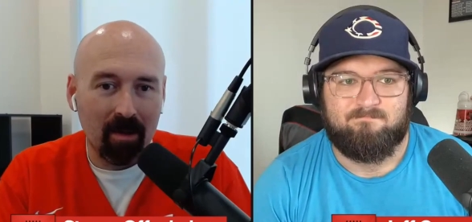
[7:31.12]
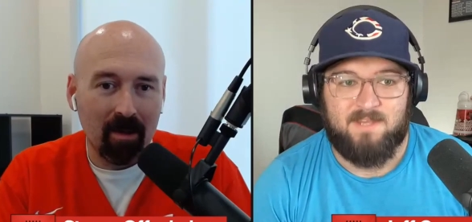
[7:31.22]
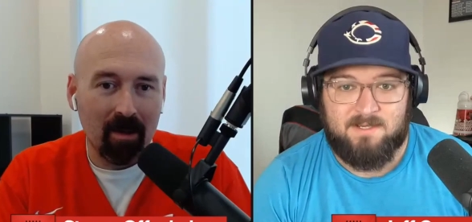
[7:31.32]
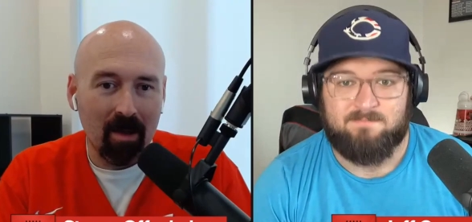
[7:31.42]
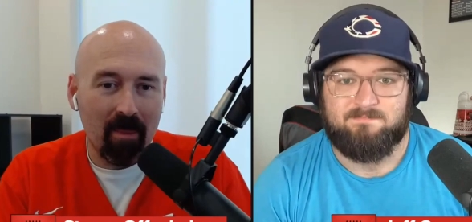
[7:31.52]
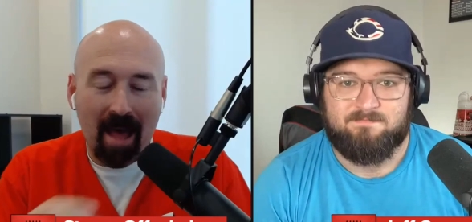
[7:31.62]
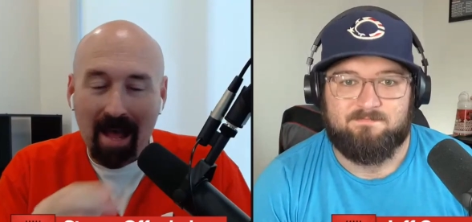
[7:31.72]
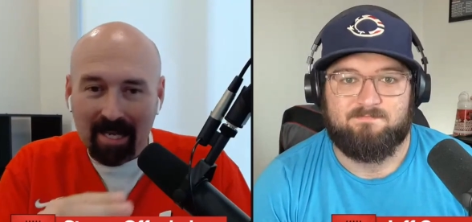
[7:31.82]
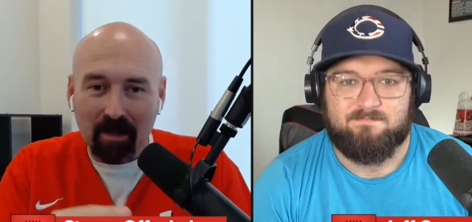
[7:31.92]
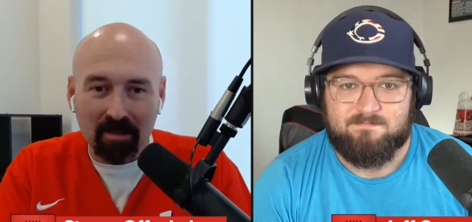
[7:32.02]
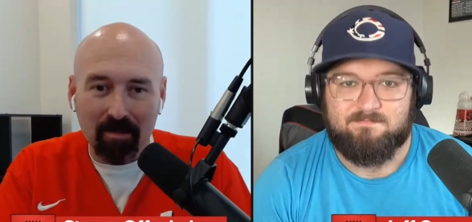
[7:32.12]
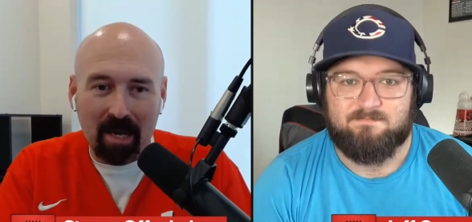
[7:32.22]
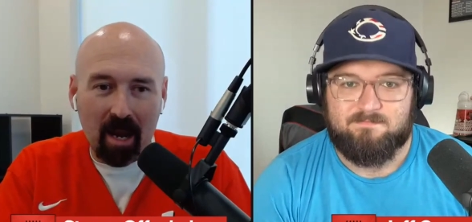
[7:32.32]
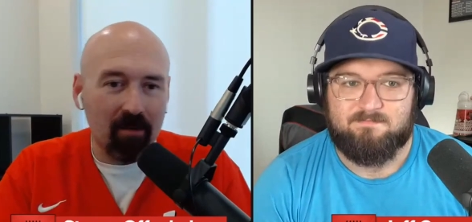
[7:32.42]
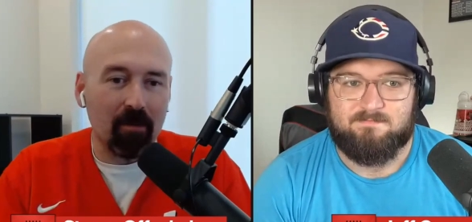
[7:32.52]
Speaker 1: Yeah. That tells me
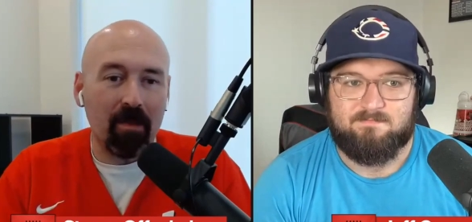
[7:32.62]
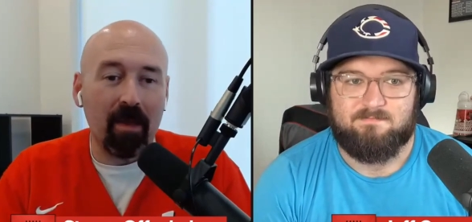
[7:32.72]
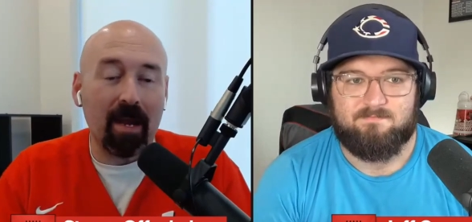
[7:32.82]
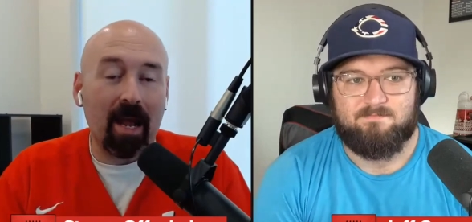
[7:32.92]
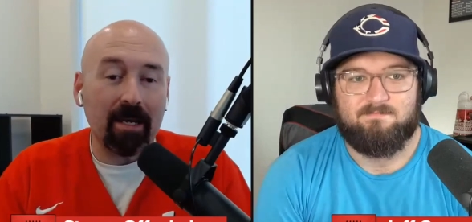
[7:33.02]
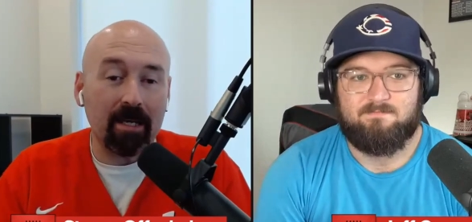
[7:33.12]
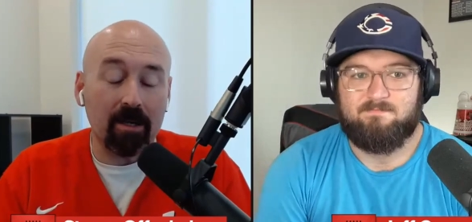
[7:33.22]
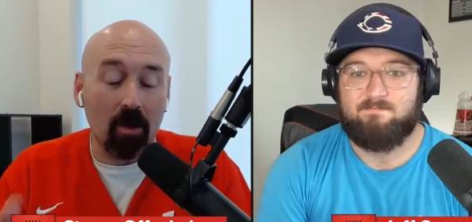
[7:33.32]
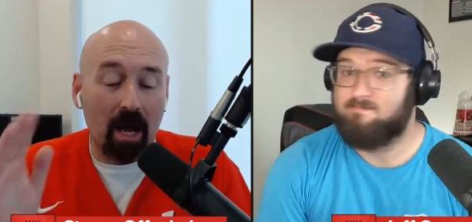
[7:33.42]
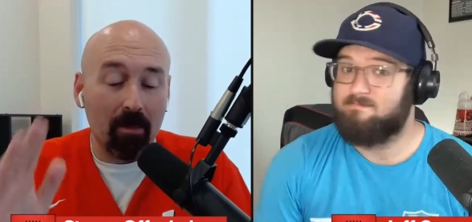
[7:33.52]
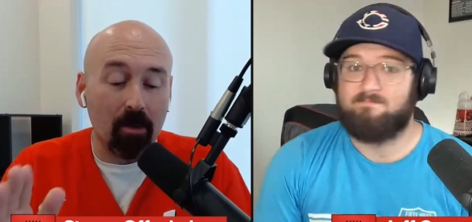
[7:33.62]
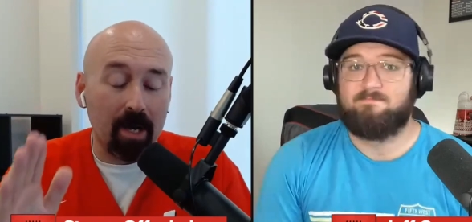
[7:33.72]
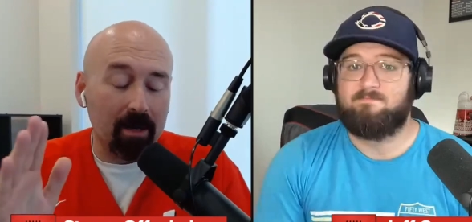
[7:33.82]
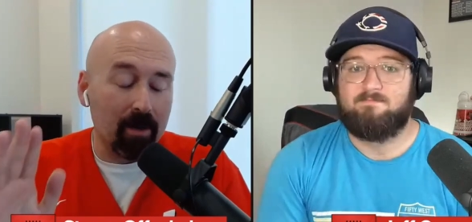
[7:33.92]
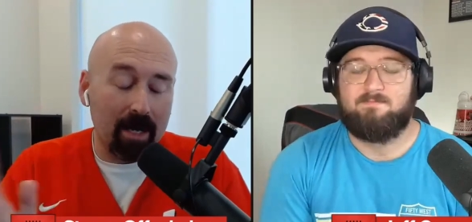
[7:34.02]
everything I need to know. I'm
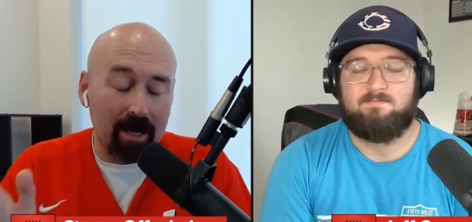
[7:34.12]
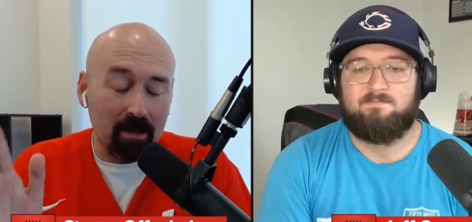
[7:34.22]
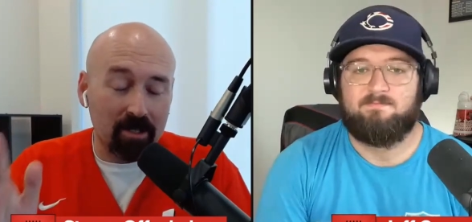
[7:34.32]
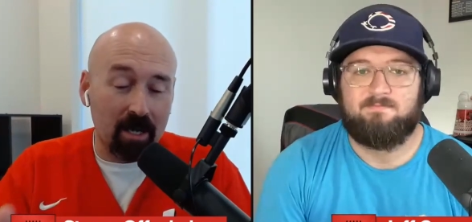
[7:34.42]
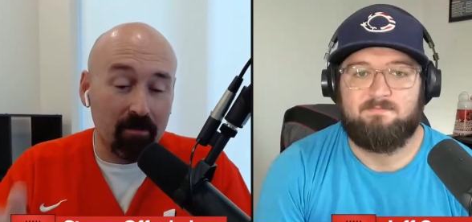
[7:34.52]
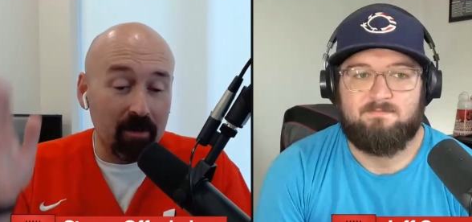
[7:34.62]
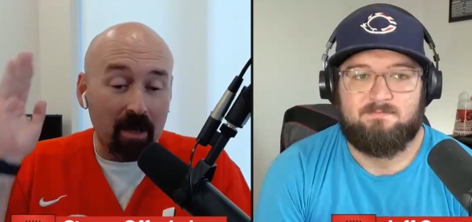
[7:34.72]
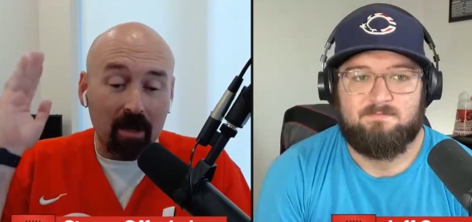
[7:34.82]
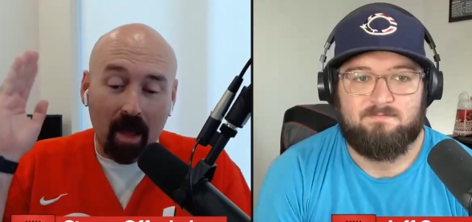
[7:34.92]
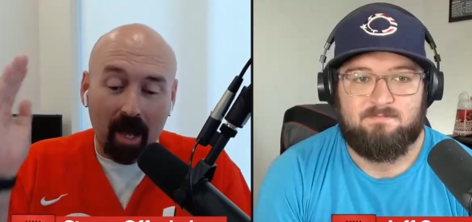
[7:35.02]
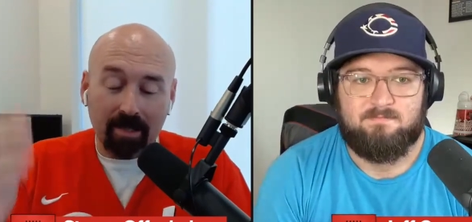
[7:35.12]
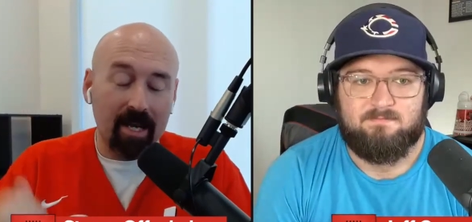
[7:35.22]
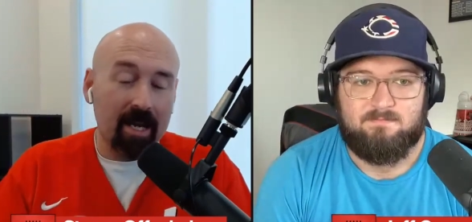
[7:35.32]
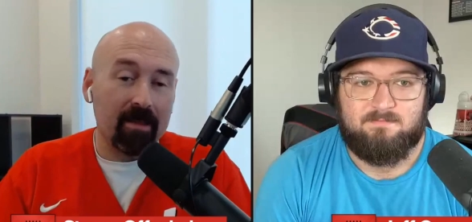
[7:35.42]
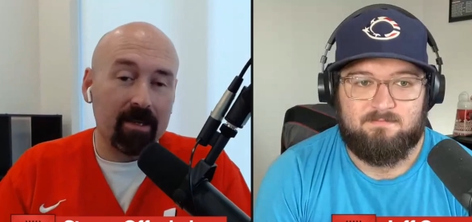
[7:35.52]
ready right now, Jeff. Hot
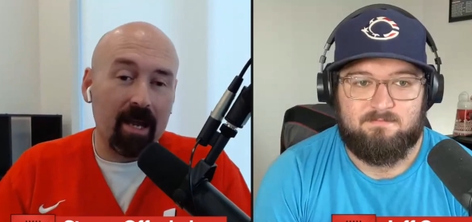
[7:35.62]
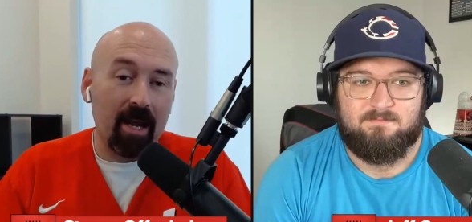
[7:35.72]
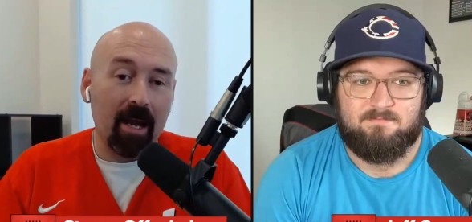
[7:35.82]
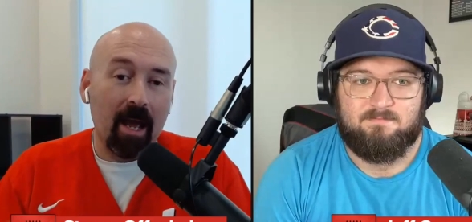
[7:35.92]
take of the day.